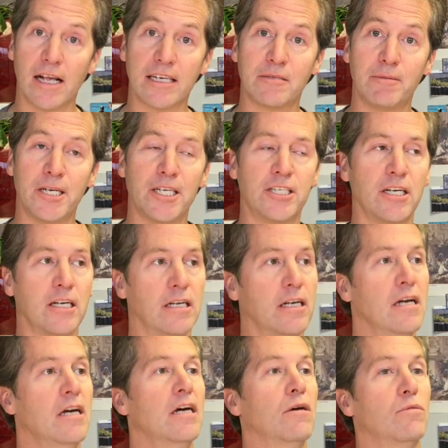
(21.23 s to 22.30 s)
expedition,
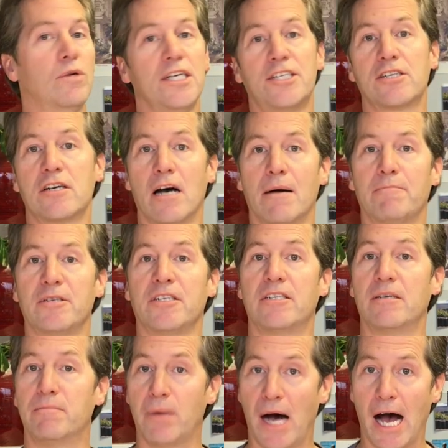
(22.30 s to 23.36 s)
which compass
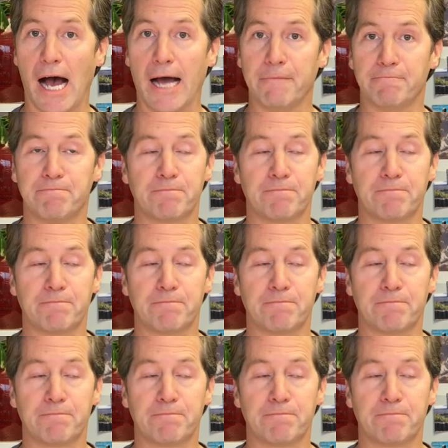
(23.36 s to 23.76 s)
to buy?